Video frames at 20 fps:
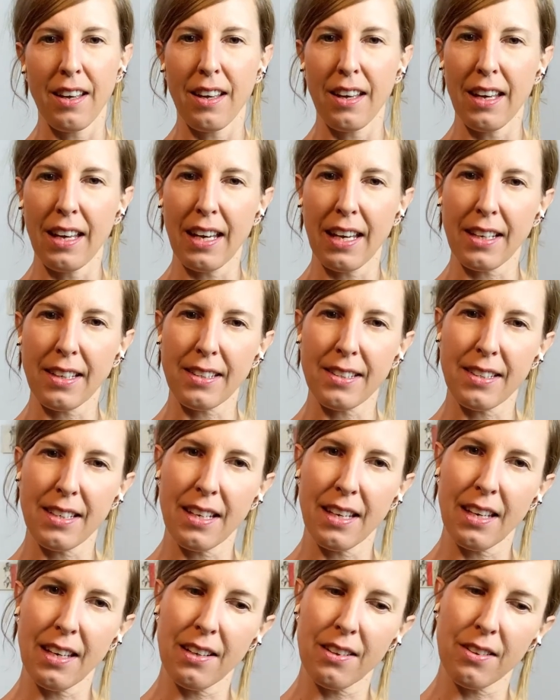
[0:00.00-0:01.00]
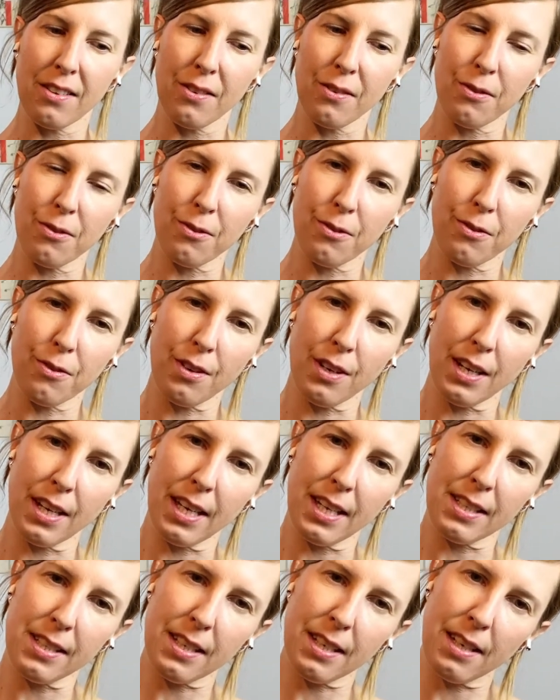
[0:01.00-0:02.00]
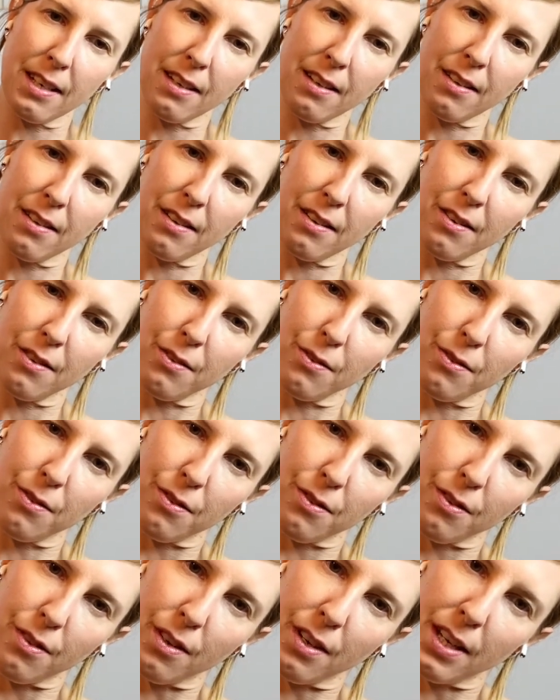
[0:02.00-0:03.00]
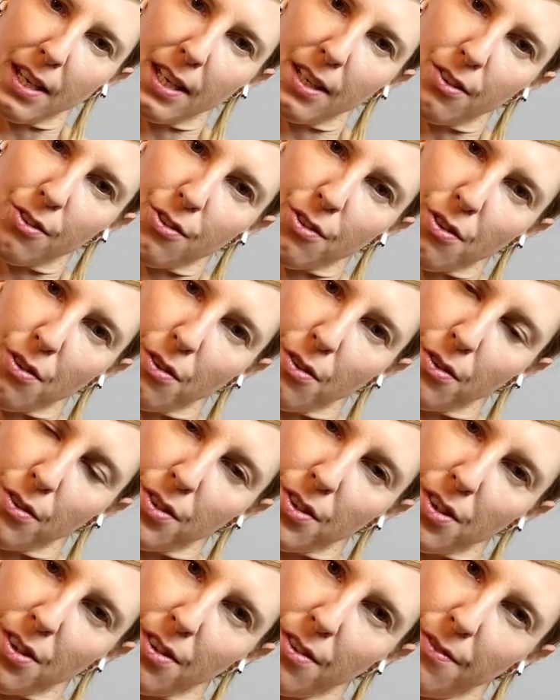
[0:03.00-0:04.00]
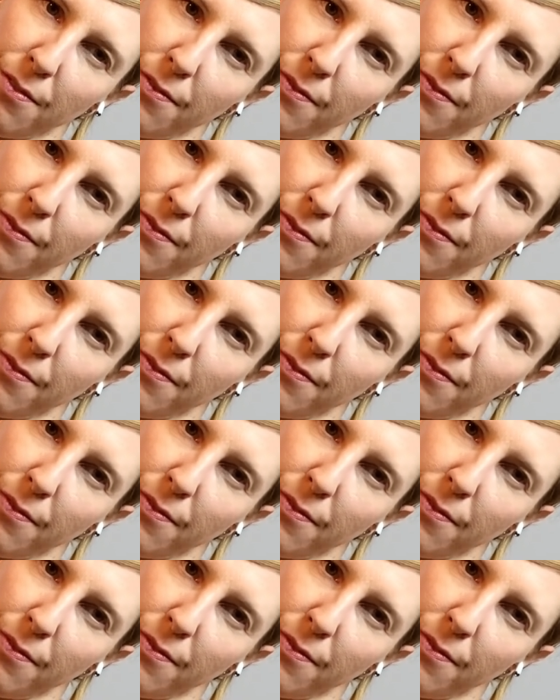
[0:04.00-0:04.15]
Exhale, right ear, right shoulder.